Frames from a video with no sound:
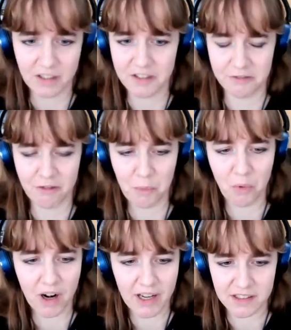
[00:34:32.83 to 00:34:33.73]
such as
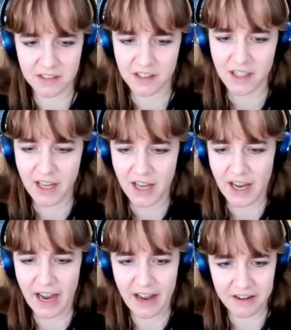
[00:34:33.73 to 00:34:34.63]
Rob Wallace
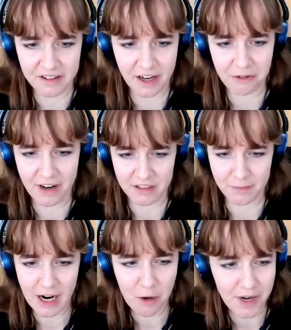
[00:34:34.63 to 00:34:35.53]
and
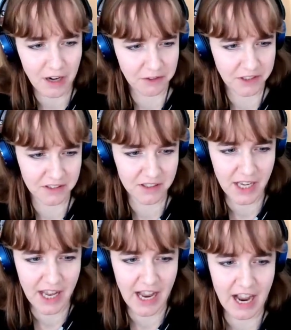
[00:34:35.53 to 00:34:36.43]
Andreas Malm and
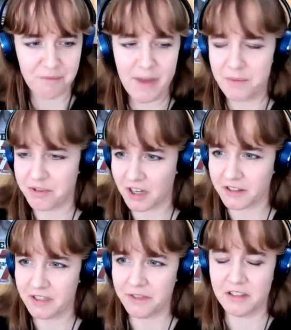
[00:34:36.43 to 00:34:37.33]
others, have made
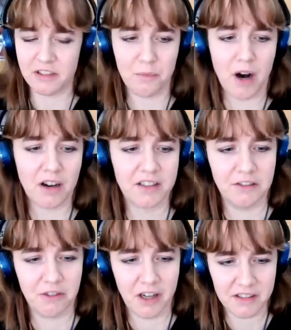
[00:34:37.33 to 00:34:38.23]
productive use of
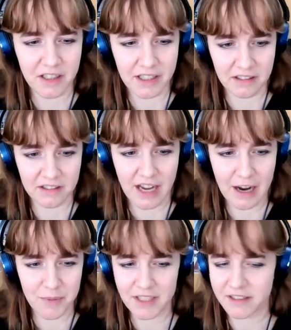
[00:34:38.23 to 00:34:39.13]
Marx's writings,
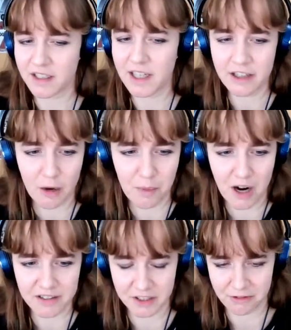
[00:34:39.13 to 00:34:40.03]
particularly Karl
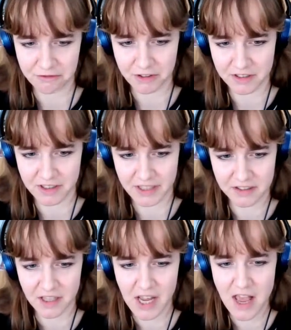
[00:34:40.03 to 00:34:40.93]
Marx's
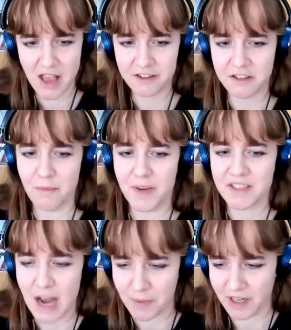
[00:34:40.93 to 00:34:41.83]
references to
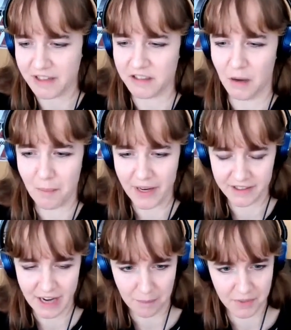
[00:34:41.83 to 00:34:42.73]
metabolism
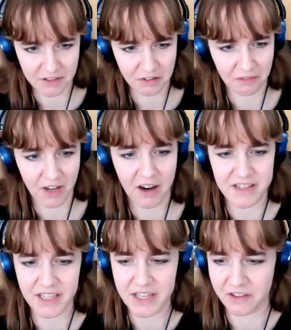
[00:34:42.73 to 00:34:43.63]
in Capital, that
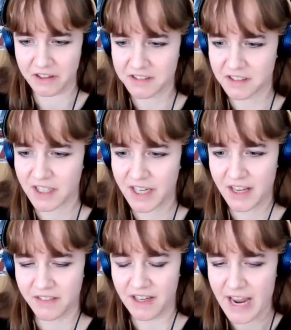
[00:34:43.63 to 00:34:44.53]
idea that
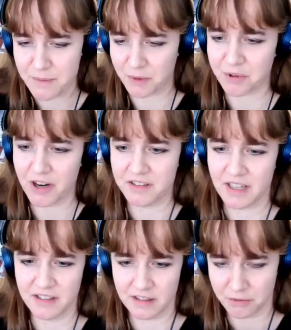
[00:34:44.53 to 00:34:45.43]
the labour
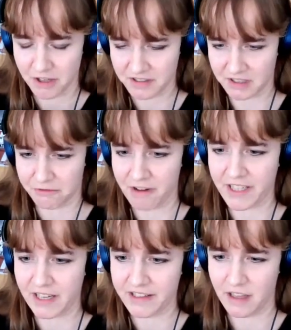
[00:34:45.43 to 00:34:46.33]
process is a process of
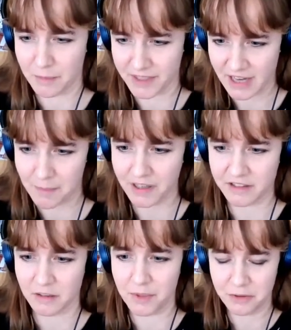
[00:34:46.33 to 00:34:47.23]
regulating the
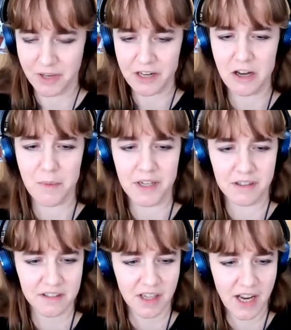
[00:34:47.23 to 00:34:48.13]
metabolism between
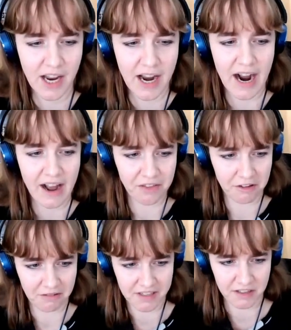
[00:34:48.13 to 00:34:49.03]
humans
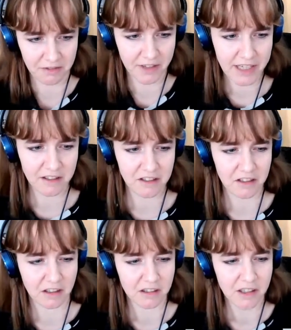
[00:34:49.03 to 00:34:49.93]
and the rest of
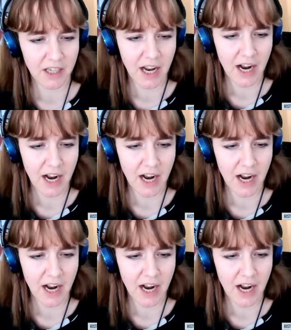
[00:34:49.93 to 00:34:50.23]
nature.